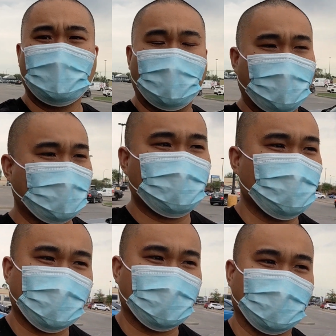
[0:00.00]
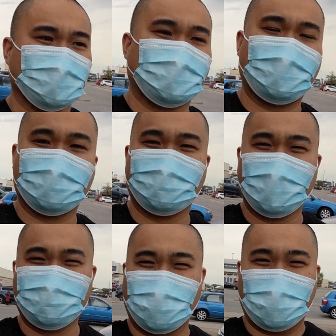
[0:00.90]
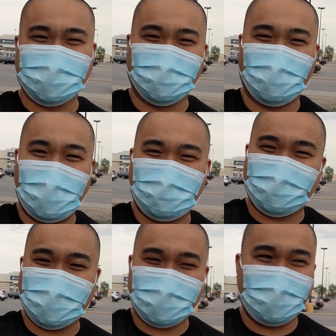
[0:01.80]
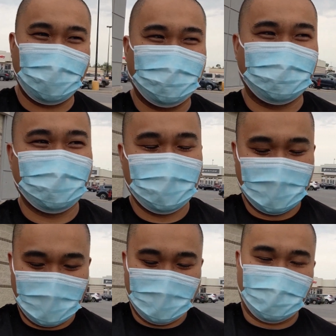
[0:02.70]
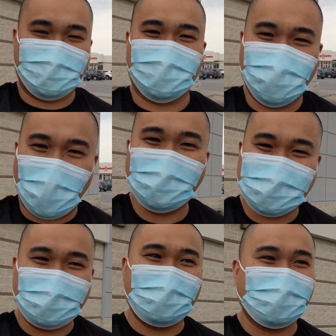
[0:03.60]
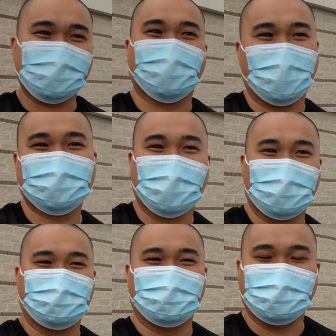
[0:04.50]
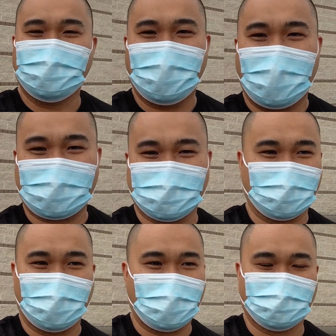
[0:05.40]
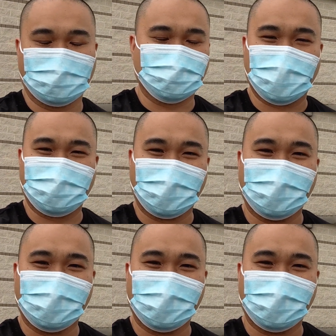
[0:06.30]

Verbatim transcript: And I don't know what it is, that Impossible Whopper that they have. Twice I ate it, twice I yacked. Like I, something